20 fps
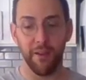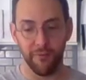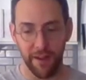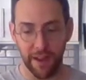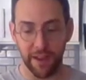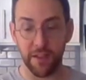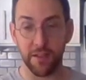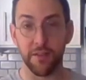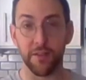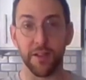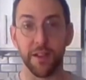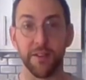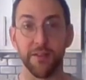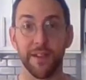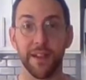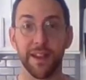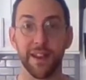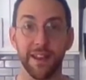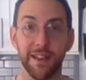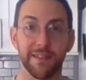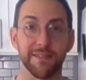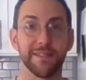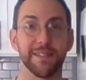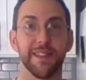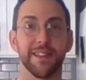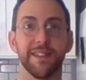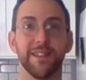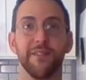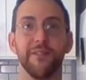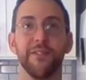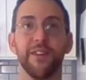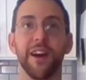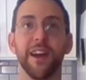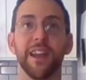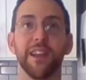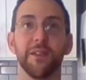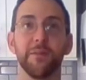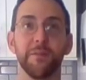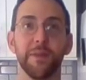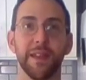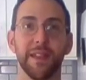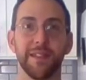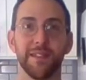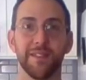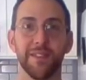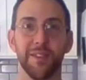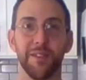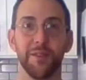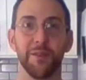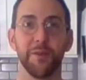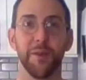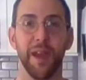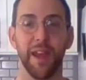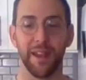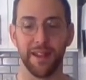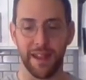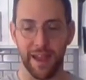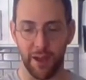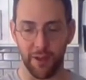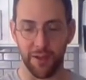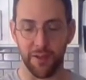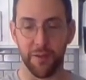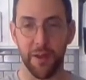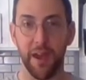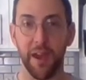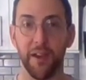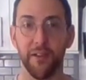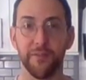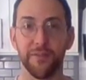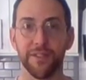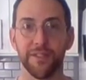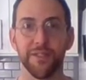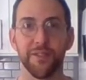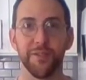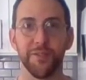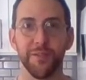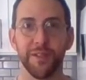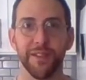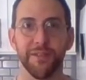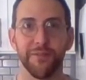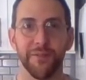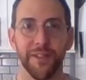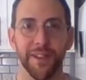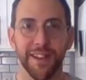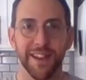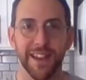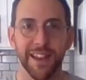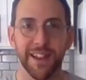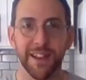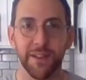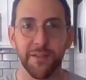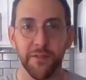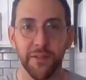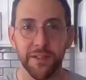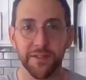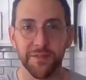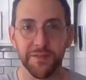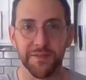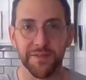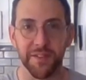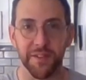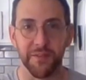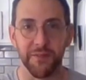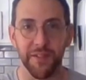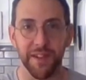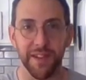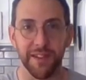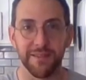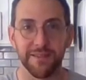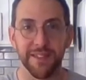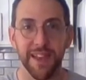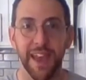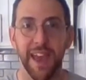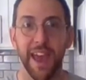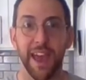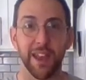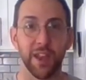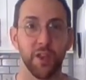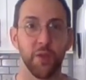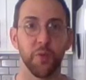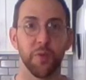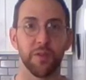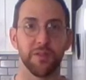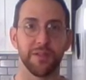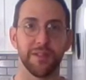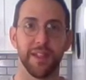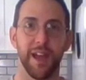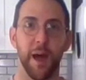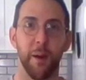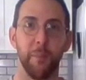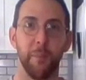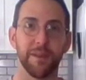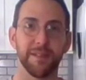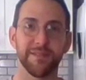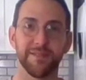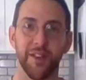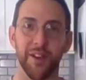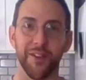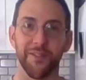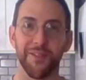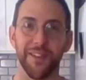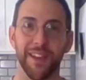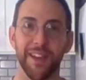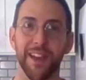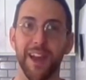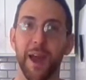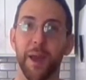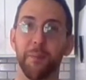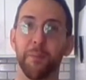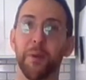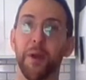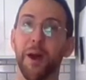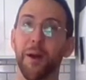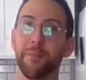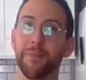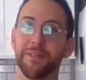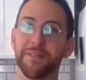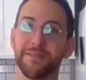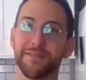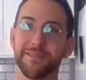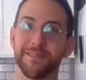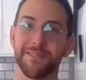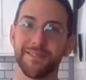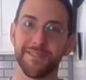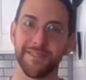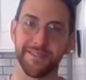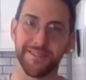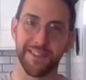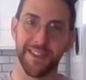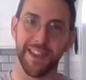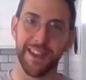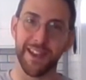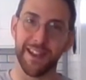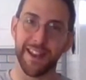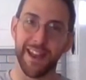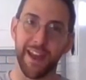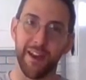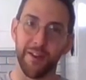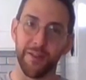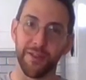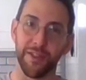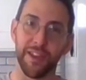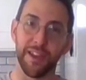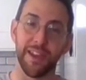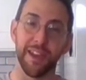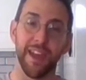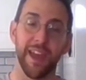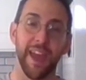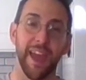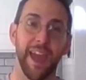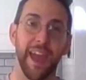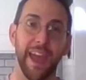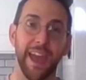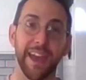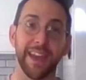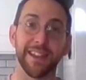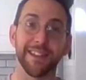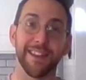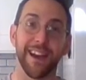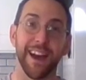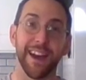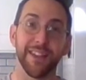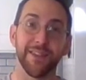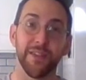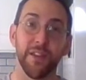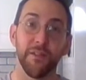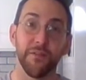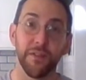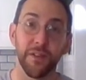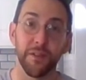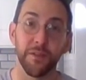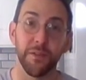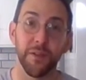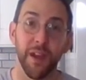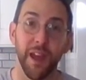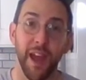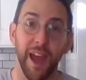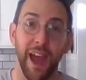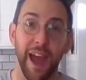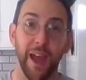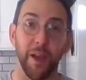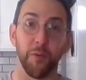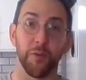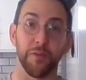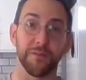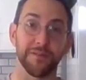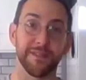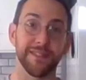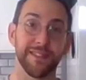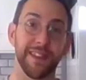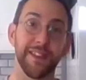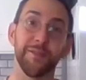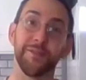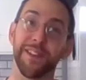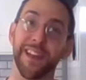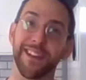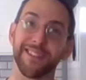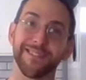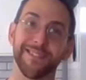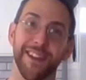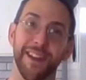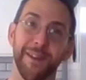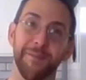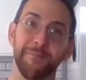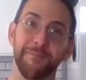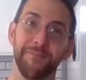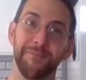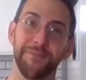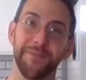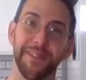regular ingredients, divide them into, and now you have two different individual servings. You will not be starving. I promise. Just eat healthy, and I love you. I will see you next time.